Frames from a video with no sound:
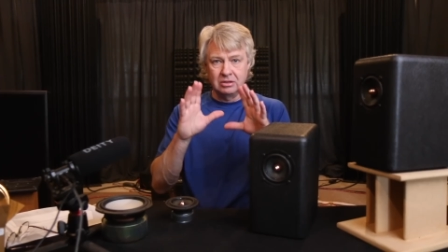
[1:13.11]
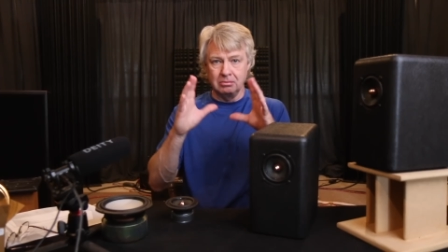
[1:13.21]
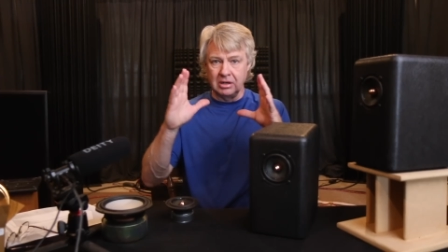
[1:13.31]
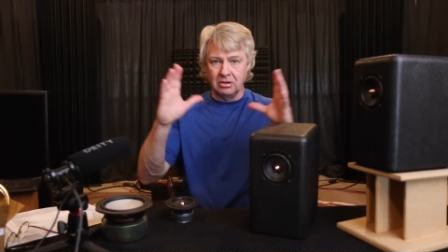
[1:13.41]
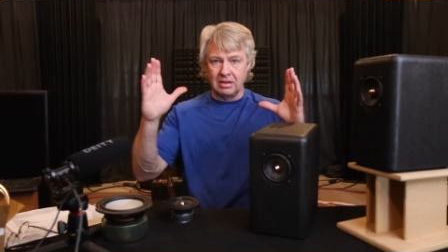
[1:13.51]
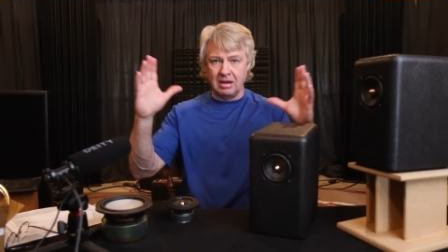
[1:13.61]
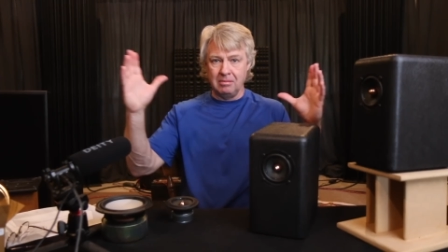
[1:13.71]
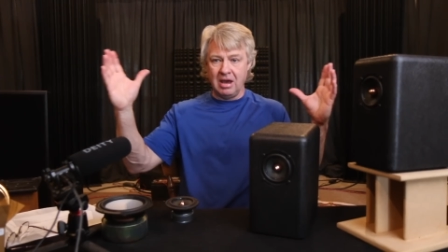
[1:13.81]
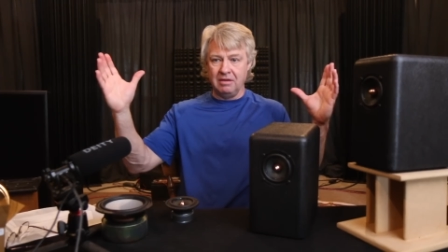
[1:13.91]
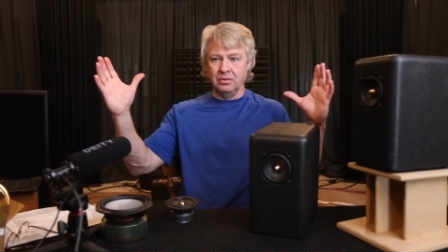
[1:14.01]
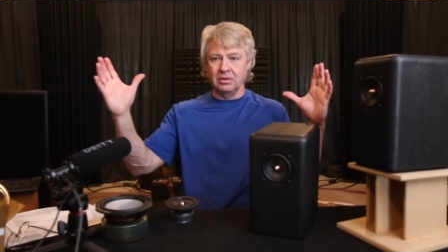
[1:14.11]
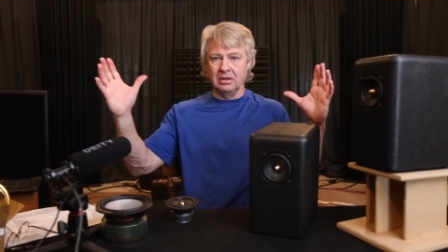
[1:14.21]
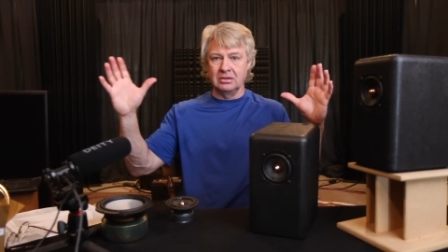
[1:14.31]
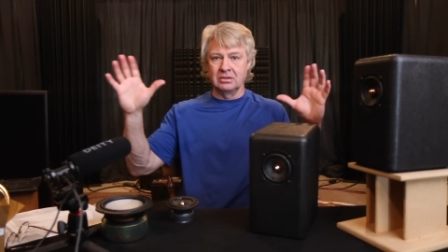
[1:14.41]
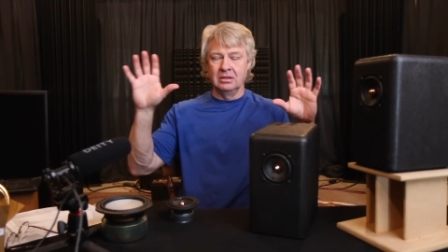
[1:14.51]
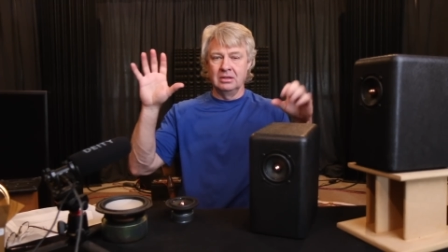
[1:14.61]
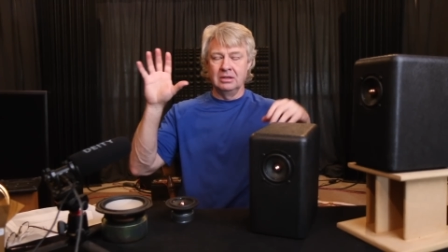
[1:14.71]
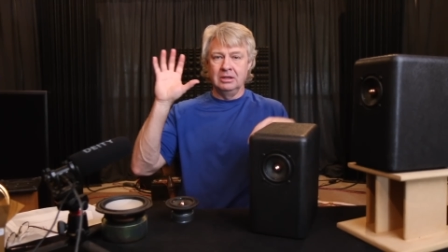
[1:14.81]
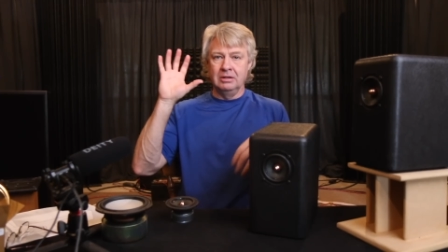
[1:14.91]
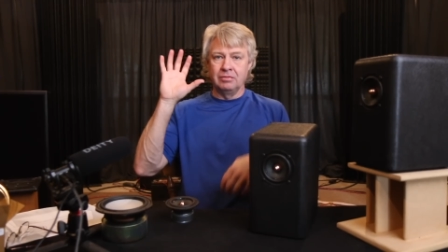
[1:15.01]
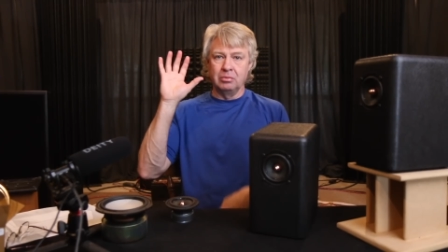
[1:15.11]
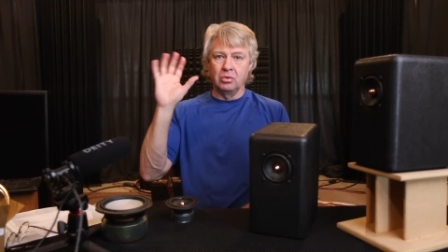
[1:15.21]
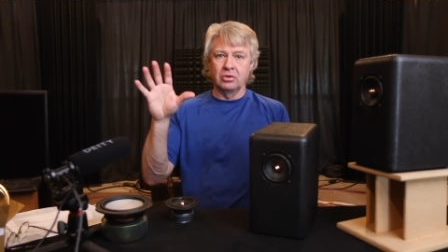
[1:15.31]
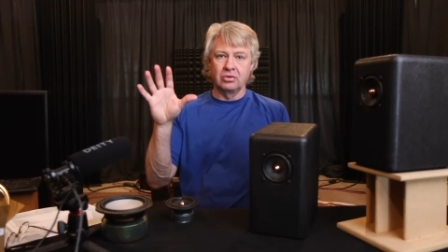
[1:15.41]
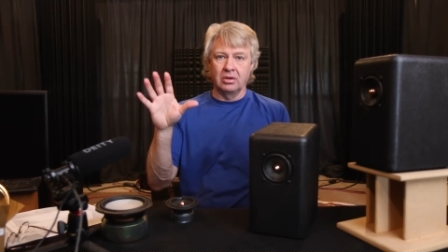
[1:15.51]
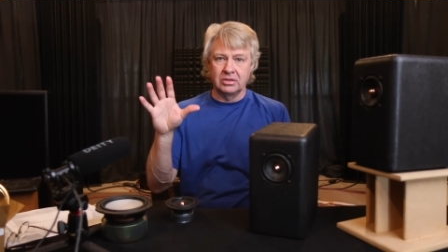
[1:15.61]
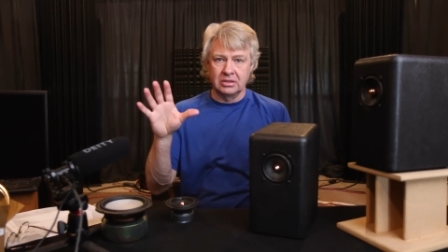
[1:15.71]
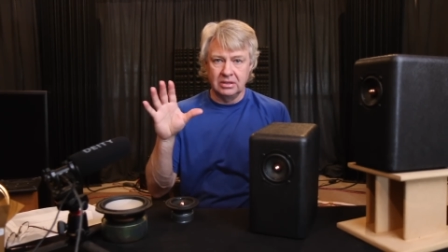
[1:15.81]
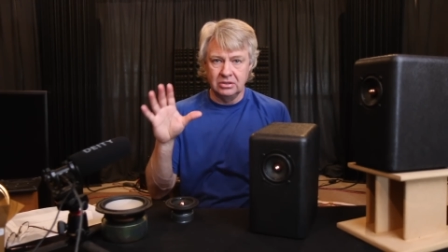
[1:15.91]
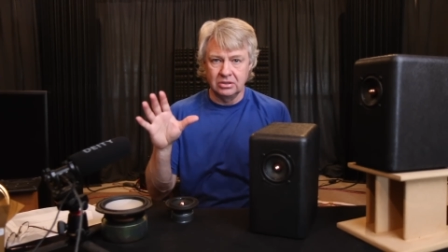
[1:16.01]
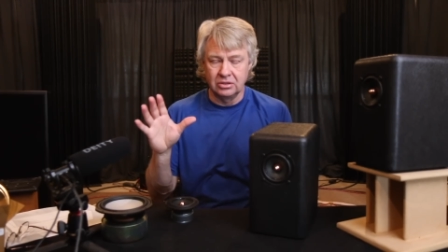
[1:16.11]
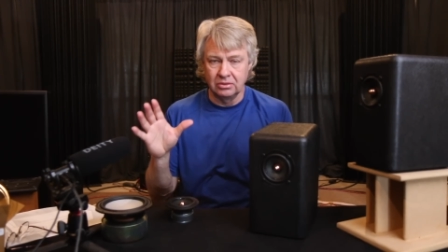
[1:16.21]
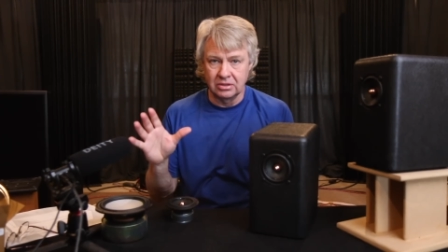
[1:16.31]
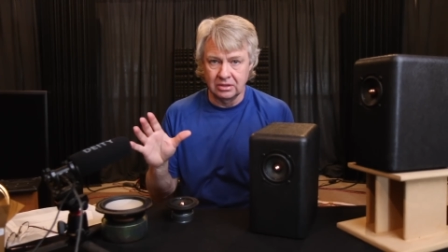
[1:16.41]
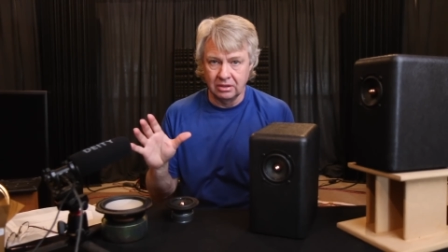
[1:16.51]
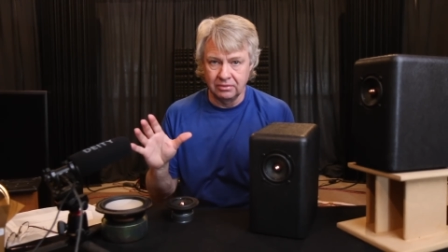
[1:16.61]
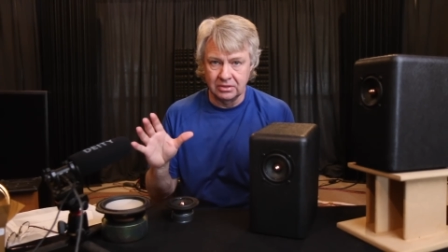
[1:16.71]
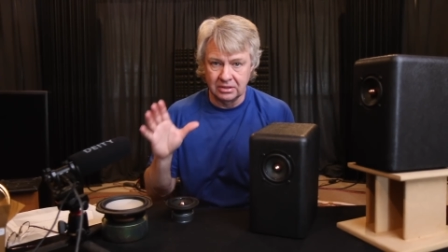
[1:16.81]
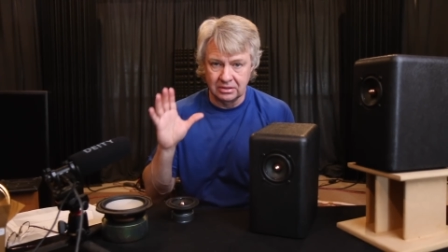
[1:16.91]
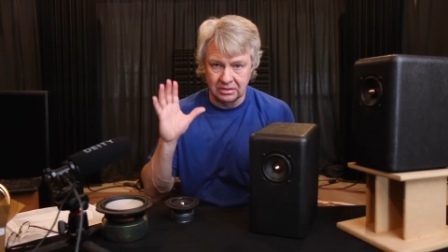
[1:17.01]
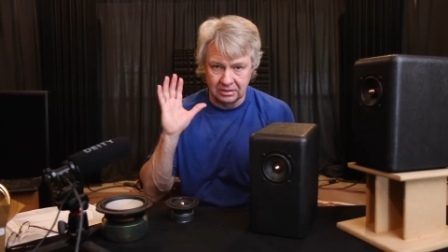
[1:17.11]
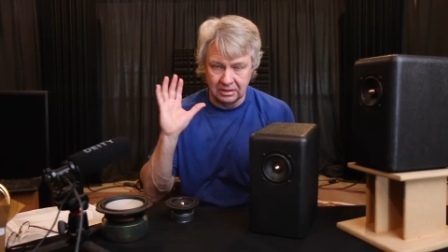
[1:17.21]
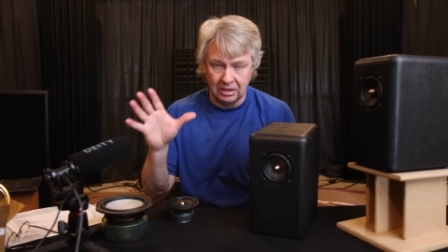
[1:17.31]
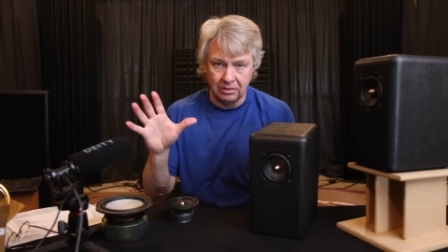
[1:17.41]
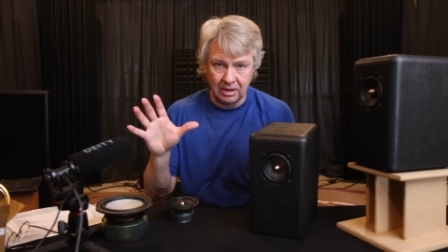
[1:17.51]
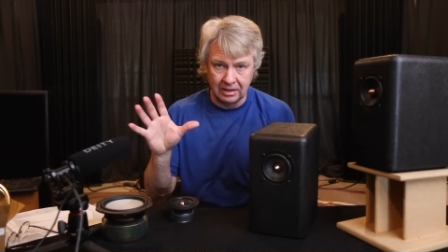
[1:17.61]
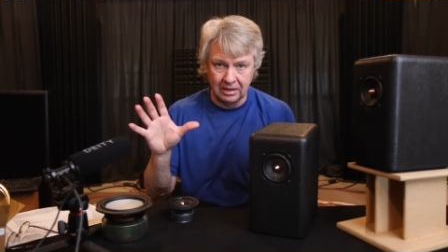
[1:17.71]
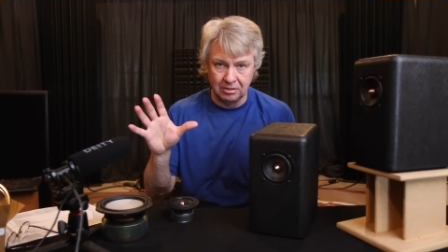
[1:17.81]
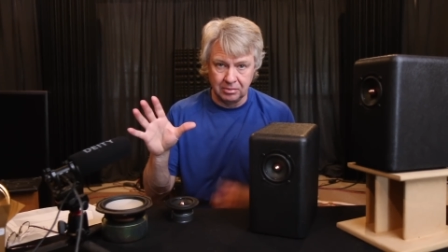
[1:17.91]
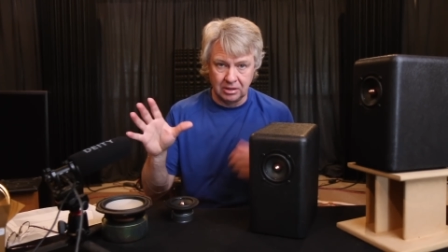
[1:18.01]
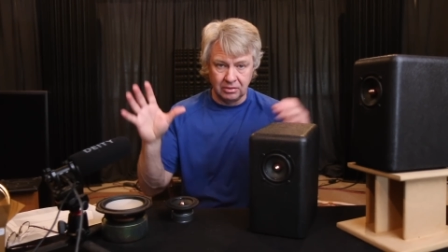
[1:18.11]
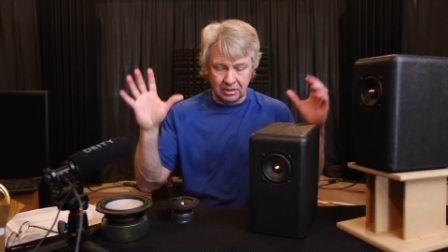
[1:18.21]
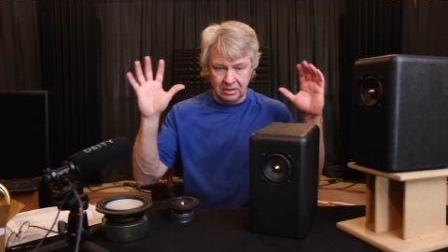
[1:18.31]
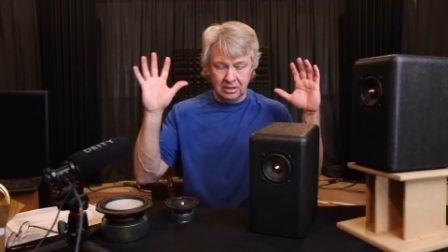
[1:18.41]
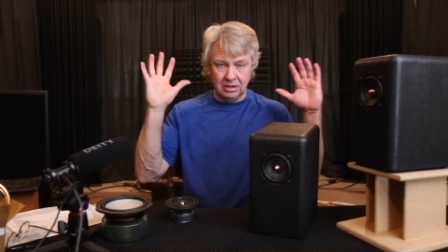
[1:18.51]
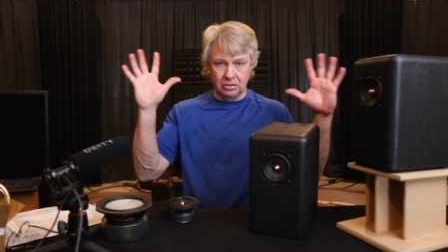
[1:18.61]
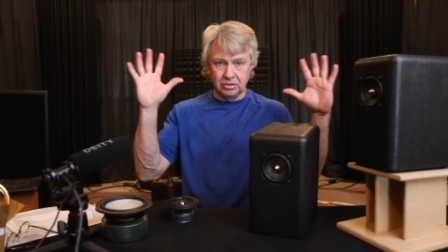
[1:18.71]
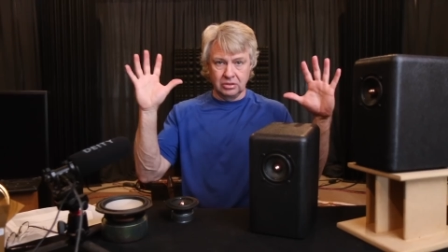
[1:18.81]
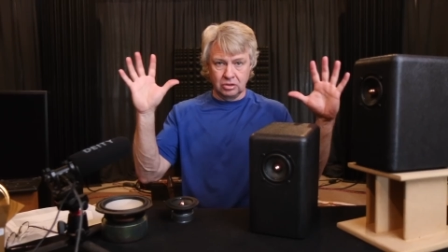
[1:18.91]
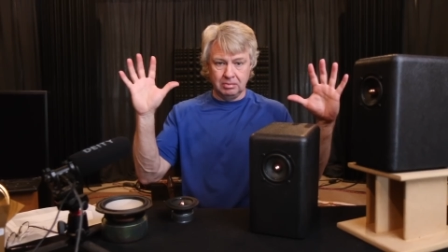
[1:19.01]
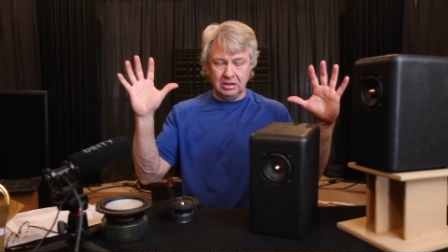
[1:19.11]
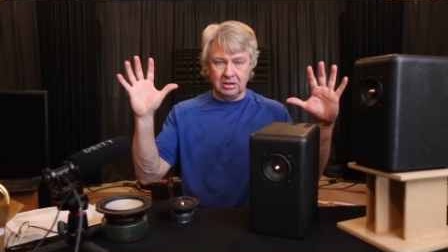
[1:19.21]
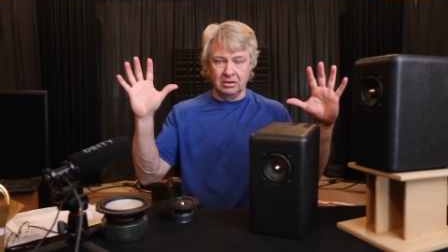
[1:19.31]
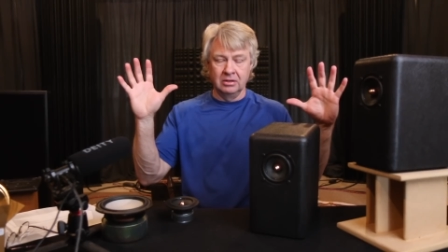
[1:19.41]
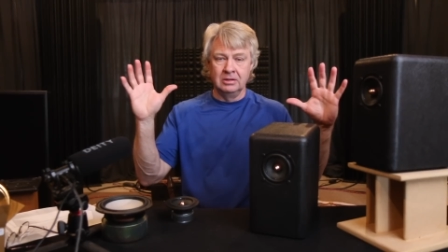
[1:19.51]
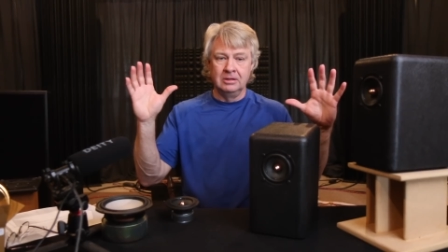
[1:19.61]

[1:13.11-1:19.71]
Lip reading: The bigger that baffle gets, the more it draws attention to itself and says, here I am, you know, here's the speaker.